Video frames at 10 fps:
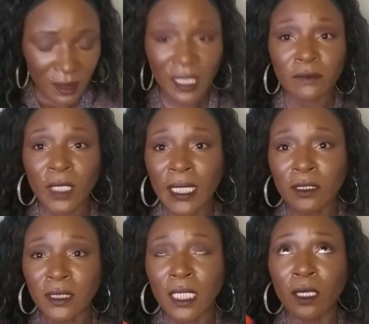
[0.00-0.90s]
that well, i ain't
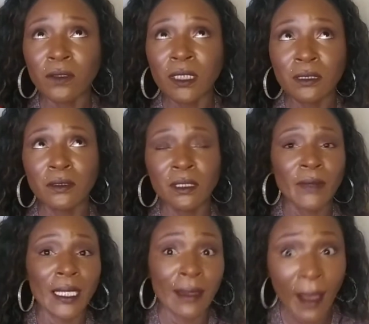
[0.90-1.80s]
gonna say only use in
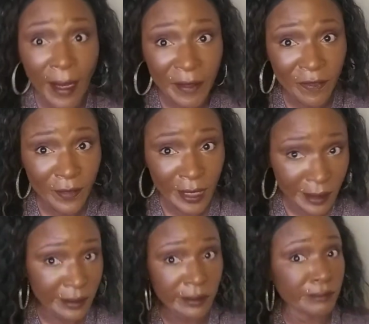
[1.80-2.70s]
my life
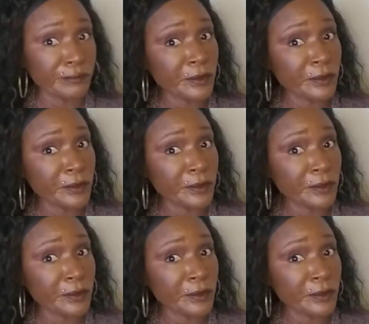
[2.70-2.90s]
because